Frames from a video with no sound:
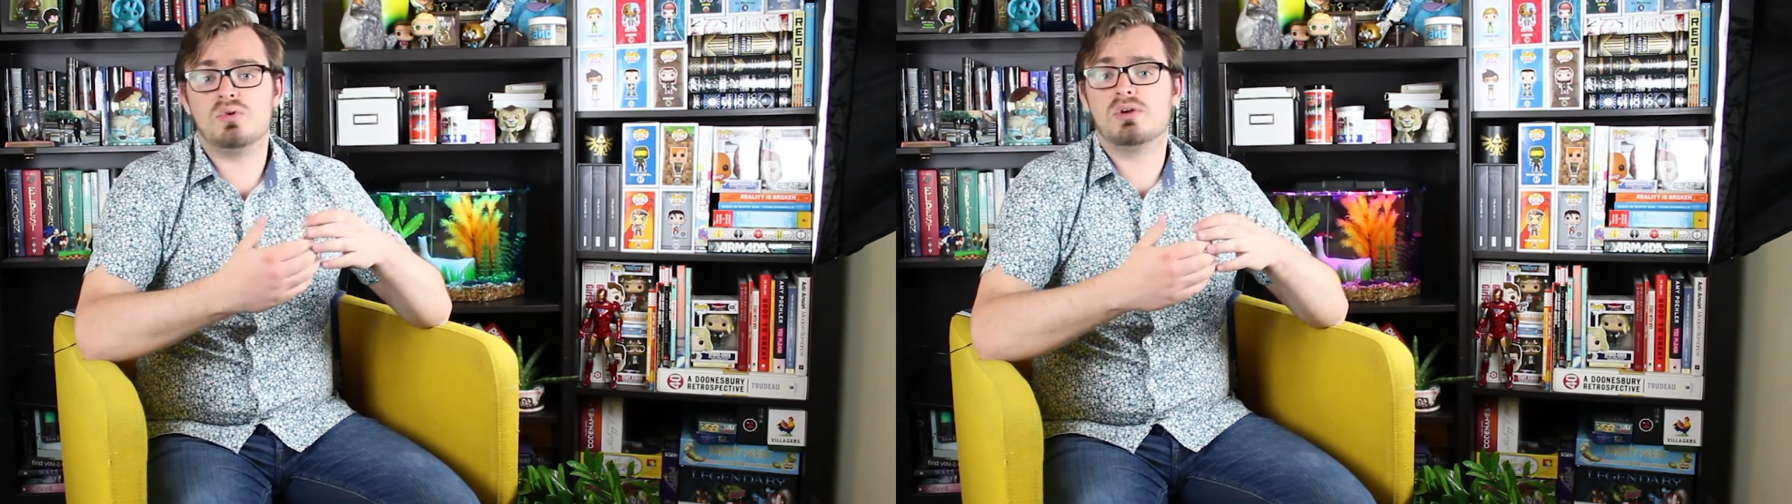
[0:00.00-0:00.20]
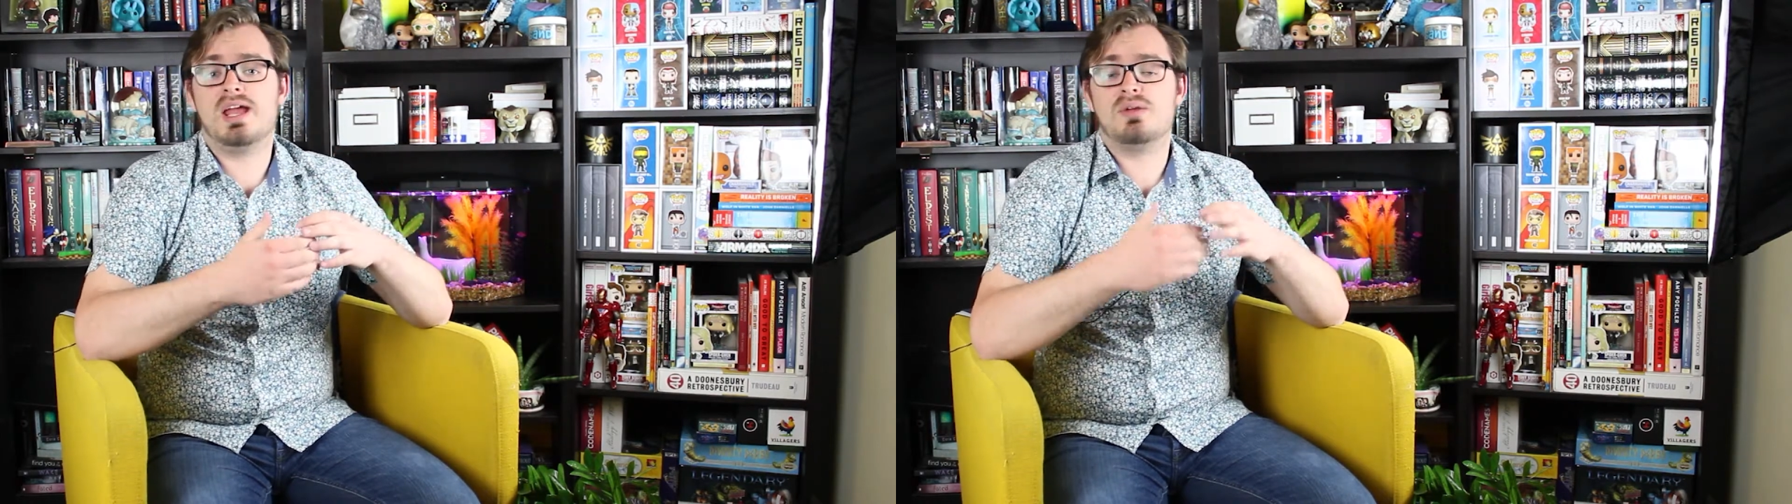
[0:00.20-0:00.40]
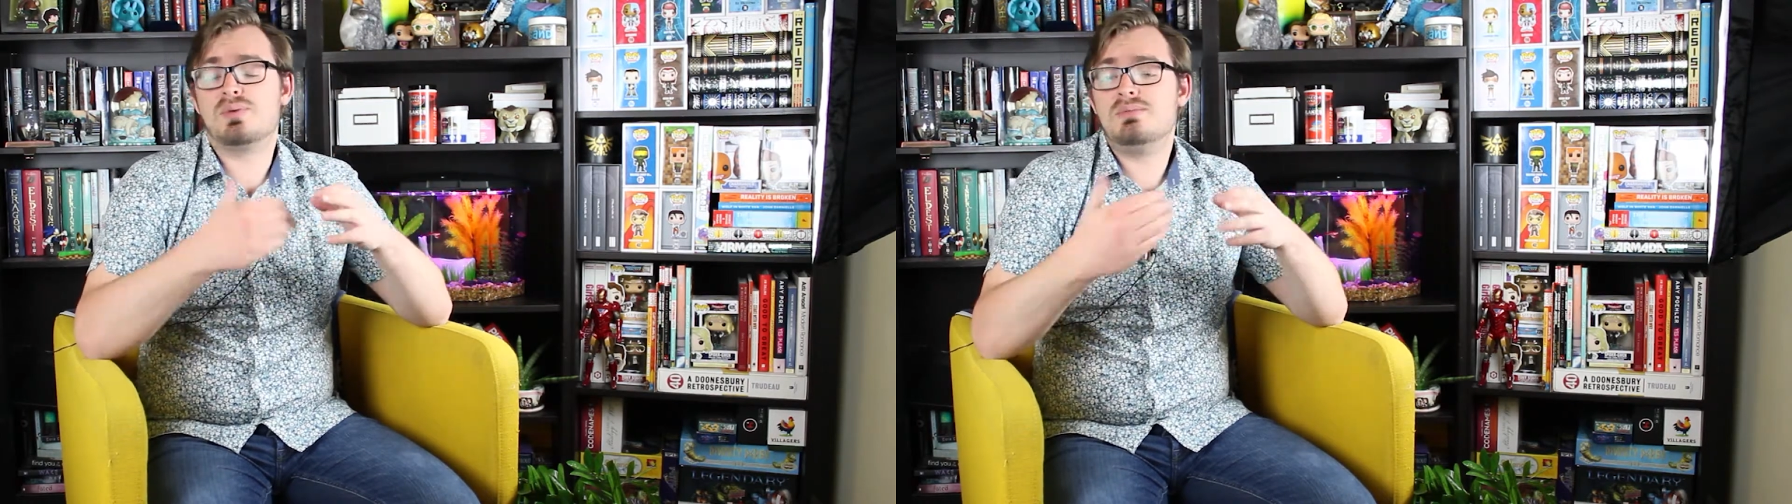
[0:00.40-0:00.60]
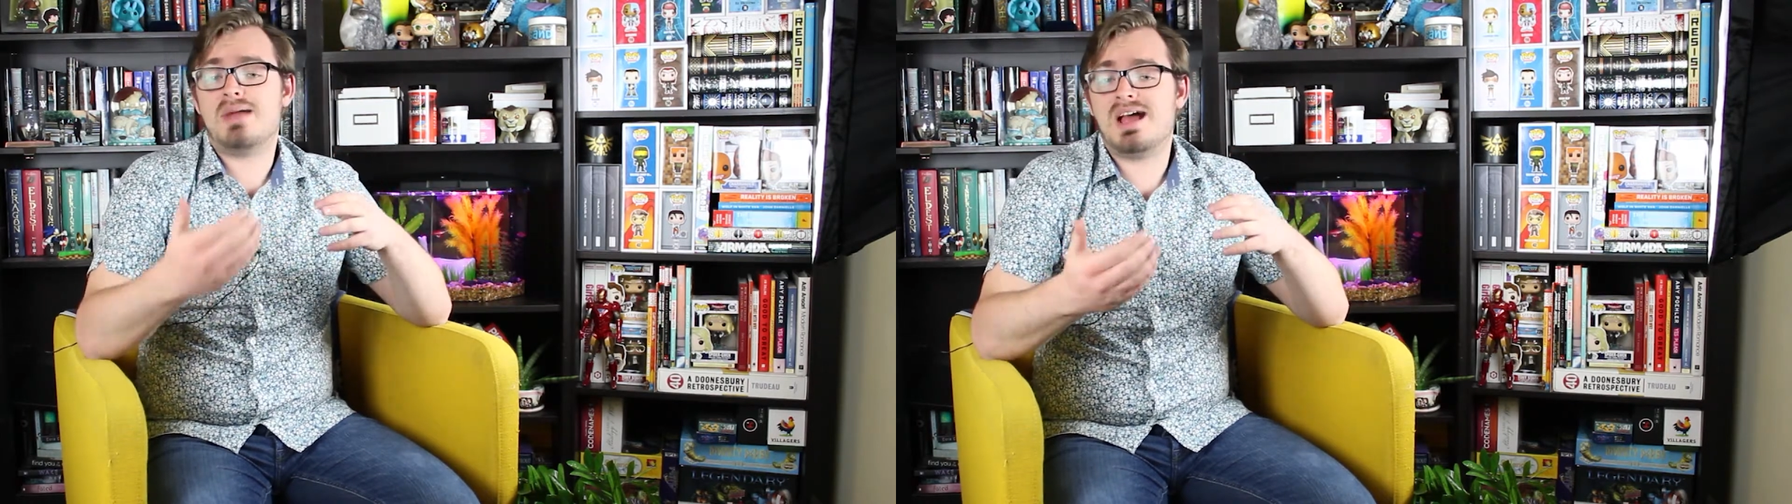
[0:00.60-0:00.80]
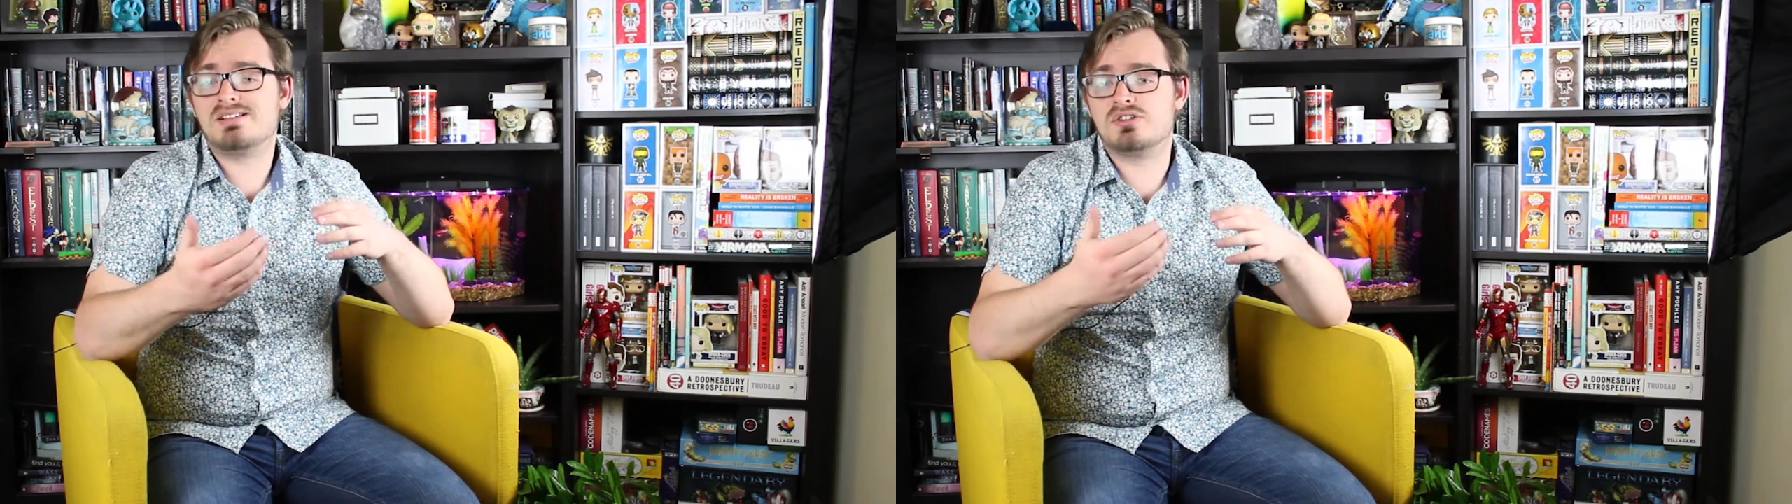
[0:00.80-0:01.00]
or a
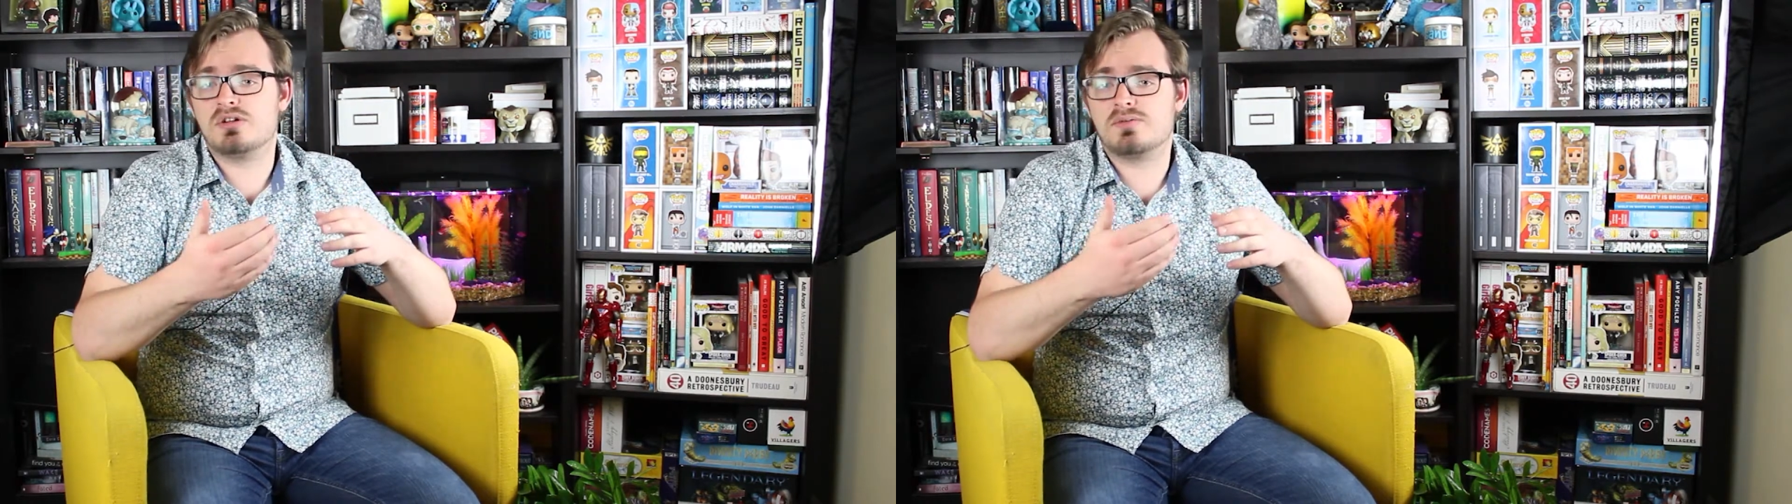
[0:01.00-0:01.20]
remaster